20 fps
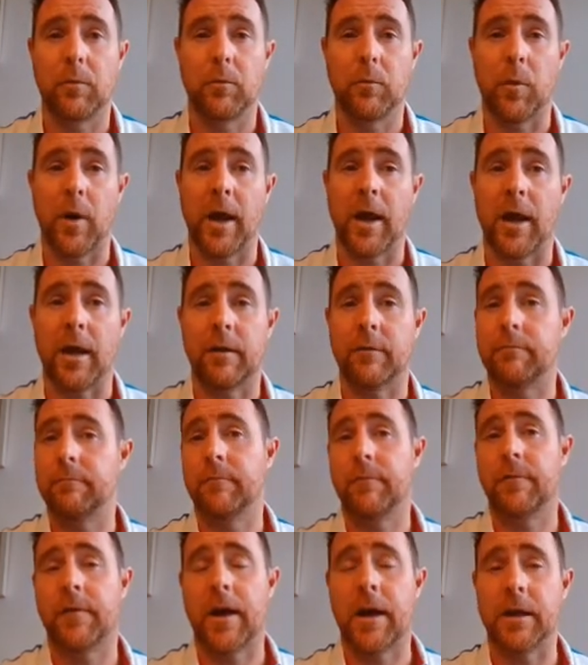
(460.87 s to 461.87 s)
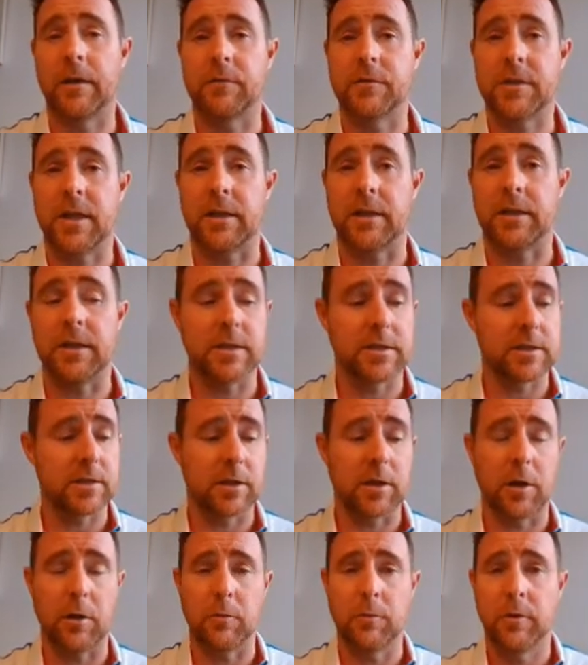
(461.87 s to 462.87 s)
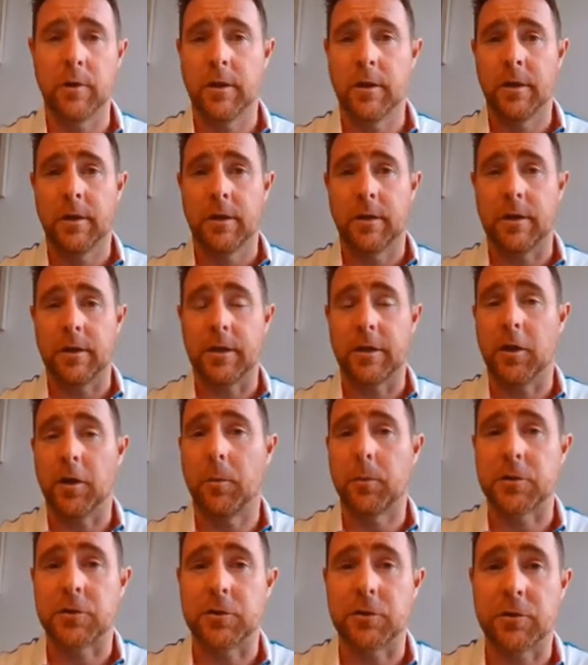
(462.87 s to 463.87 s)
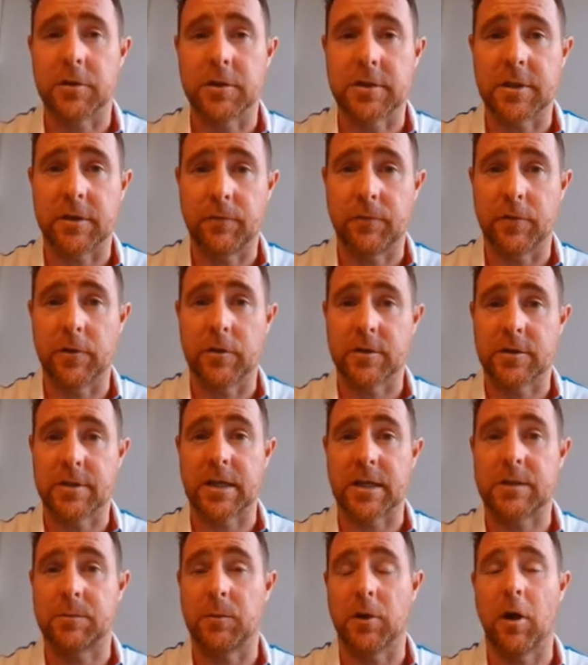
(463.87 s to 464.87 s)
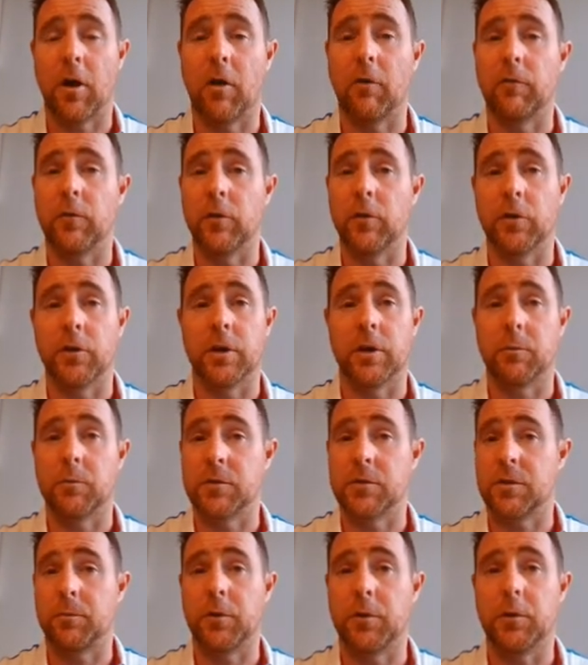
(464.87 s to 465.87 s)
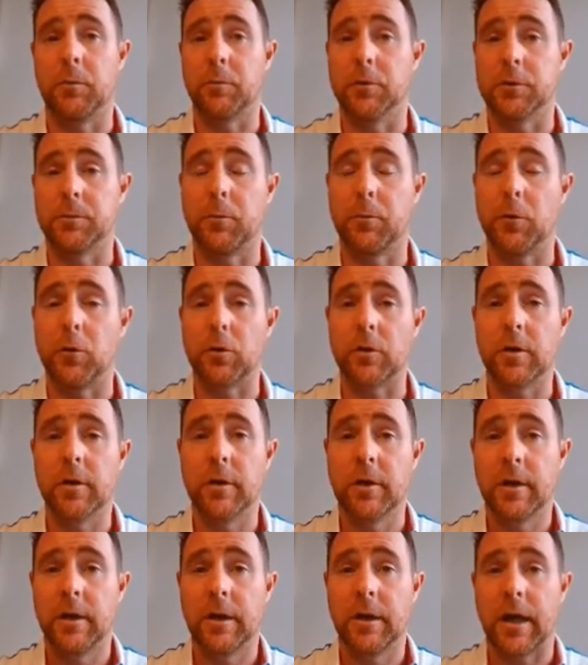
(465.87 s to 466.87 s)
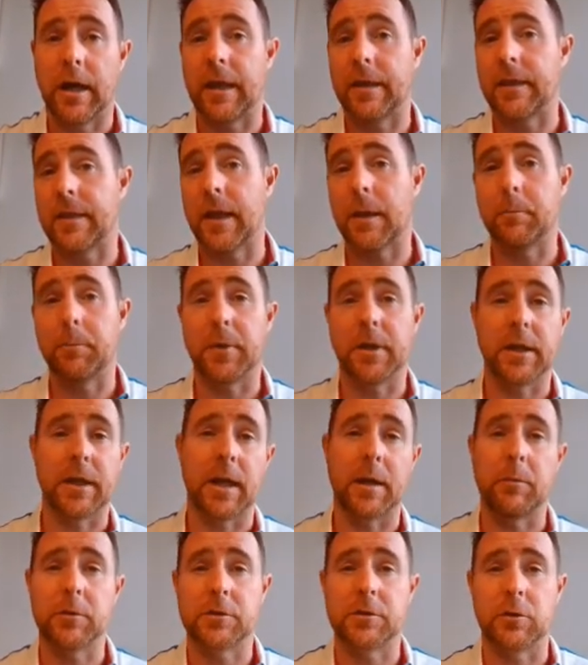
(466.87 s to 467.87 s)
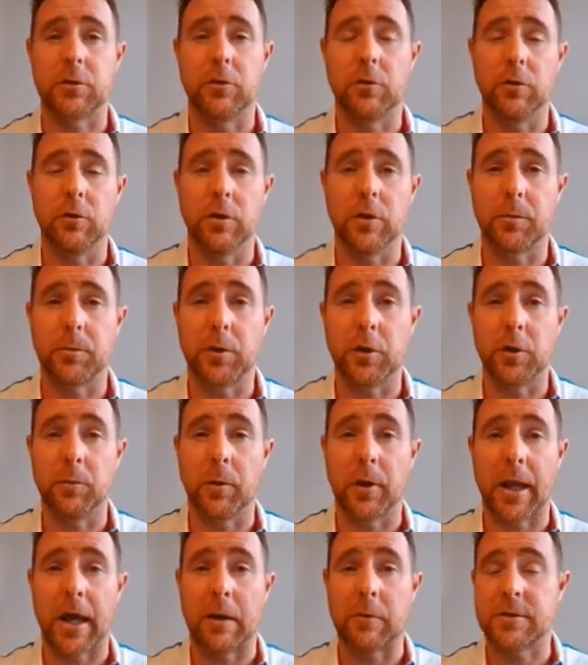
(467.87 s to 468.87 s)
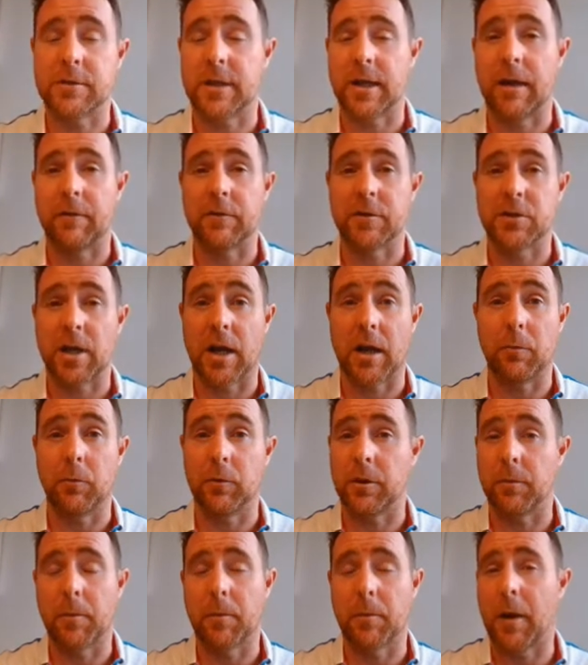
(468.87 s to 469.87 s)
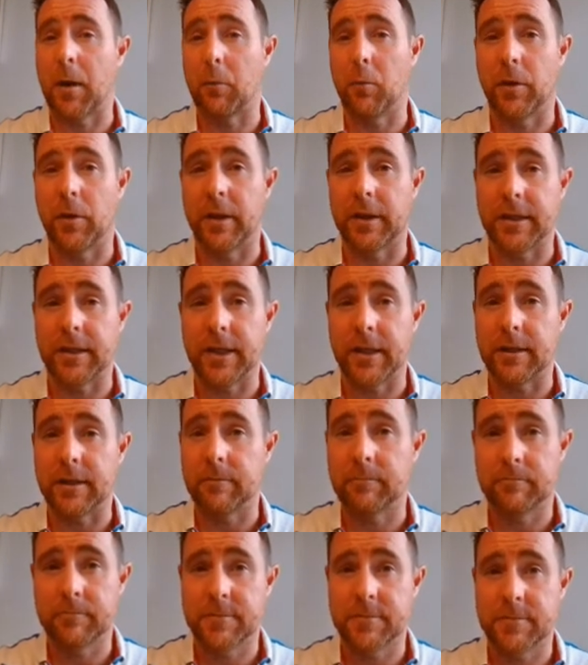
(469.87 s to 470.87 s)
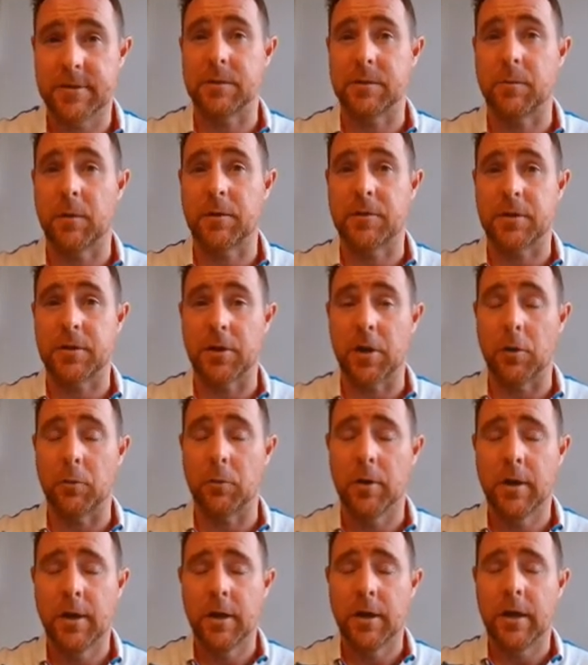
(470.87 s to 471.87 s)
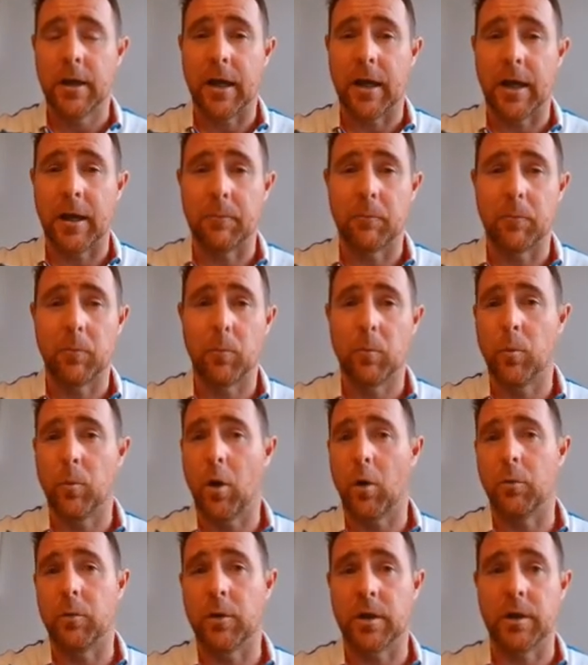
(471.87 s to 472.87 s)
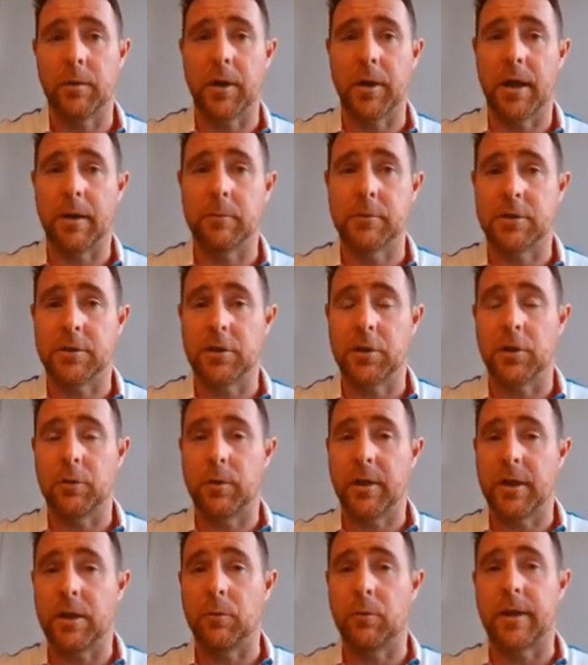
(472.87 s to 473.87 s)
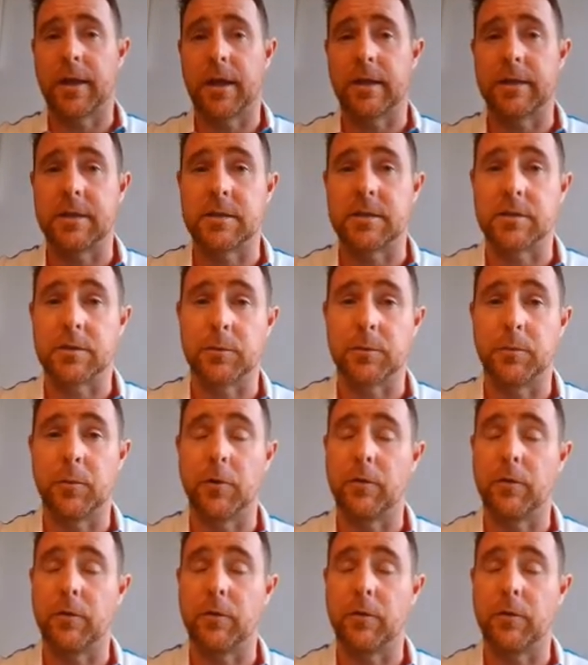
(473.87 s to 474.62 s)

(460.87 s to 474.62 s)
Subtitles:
where 5-10 years ago, the opportunity for assessment of learning was the pupil's book, and then being able to call the pupil out and have a chat with them about what they did 6 months ago. What we're going to be able to do here with our digital